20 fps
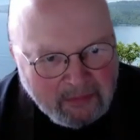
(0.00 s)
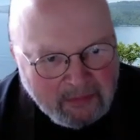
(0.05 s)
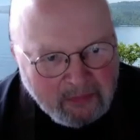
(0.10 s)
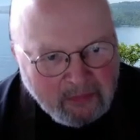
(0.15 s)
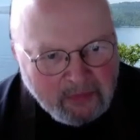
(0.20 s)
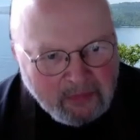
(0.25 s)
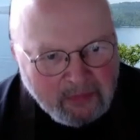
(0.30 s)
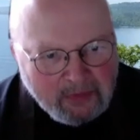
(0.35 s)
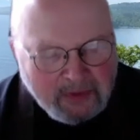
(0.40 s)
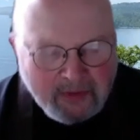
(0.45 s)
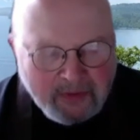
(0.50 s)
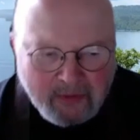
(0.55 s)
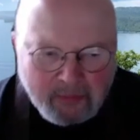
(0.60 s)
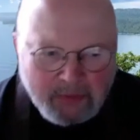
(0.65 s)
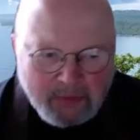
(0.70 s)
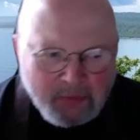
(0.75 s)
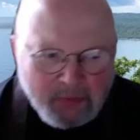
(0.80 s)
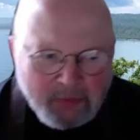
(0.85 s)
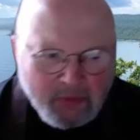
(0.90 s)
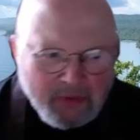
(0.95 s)
when other
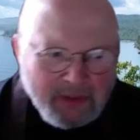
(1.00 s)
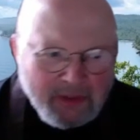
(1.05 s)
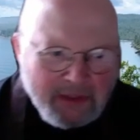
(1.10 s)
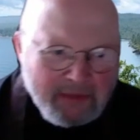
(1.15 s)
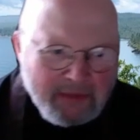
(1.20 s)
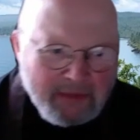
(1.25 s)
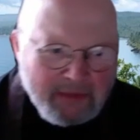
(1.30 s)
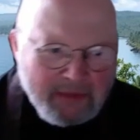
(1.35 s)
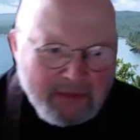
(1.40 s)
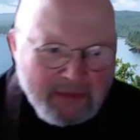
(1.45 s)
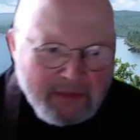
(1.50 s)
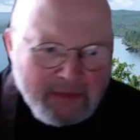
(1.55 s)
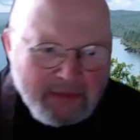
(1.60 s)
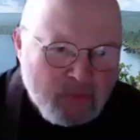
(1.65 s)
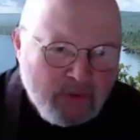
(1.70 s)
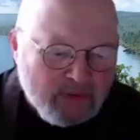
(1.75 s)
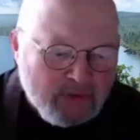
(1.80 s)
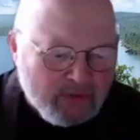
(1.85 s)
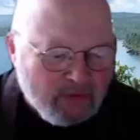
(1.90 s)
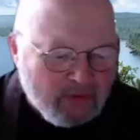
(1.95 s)
people, they have their
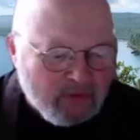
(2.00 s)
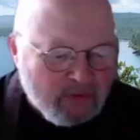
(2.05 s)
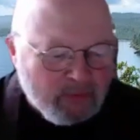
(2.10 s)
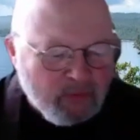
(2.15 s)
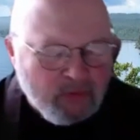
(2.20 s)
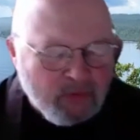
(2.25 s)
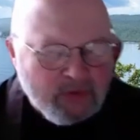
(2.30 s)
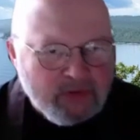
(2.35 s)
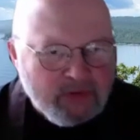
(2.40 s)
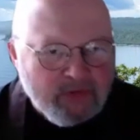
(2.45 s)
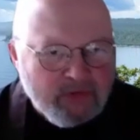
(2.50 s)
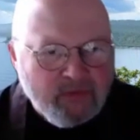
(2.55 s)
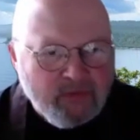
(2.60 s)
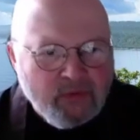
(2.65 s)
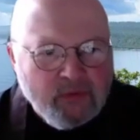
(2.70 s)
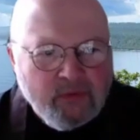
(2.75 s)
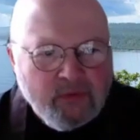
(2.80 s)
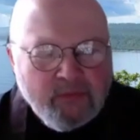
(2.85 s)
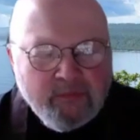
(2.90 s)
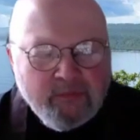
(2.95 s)
points of
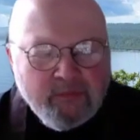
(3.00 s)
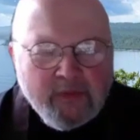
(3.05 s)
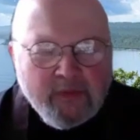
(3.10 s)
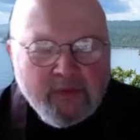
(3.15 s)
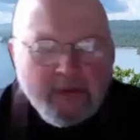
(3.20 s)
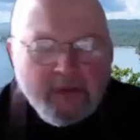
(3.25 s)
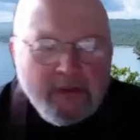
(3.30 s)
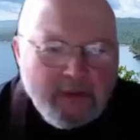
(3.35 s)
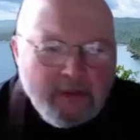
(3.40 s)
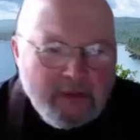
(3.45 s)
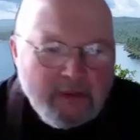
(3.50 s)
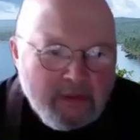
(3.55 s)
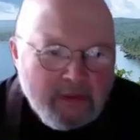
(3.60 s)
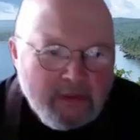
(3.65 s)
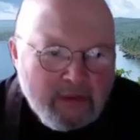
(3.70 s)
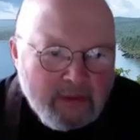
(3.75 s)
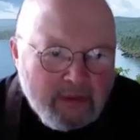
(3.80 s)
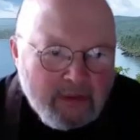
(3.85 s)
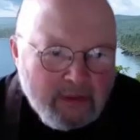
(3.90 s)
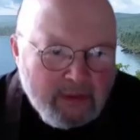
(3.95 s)
view,
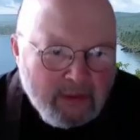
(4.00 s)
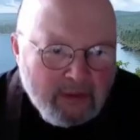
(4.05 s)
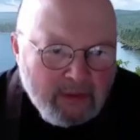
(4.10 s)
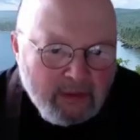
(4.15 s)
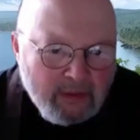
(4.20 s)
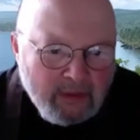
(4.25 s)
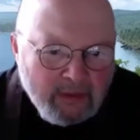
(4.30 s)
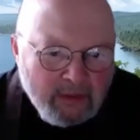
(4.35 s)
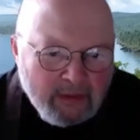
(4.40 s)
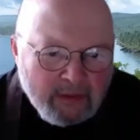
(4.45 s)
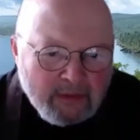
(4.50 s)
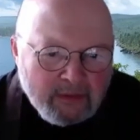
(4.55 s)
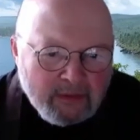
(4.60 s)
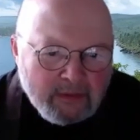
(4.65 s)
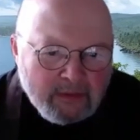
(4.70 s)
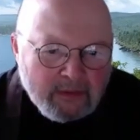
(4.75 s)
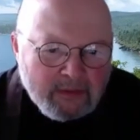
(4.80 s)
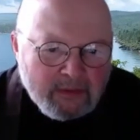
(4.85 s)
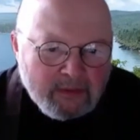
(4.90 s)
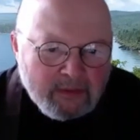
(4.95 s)
and
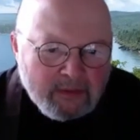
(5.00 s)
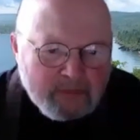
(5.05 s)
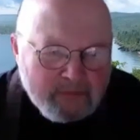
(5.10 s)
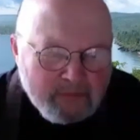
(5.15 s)
of